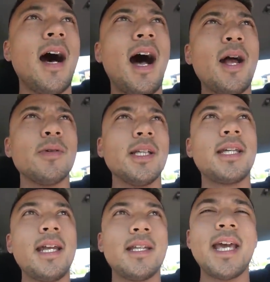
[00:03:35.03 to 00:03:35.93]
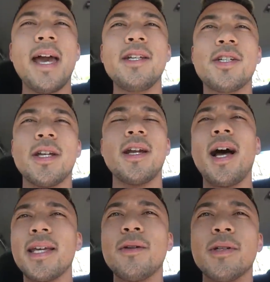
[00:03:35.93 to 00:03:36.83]
I really get engaged and
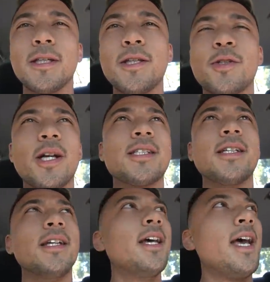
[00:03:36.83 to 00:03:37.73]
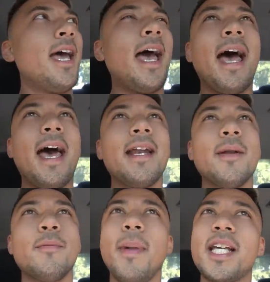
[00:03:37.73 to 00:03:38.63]
I get really interested and
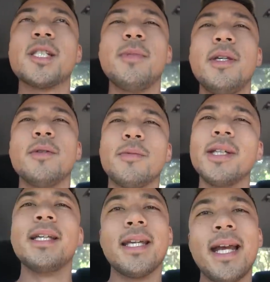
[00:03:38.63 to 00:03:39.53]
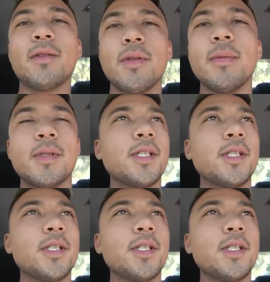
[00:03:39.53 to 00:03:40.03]
it makes me really connect with them.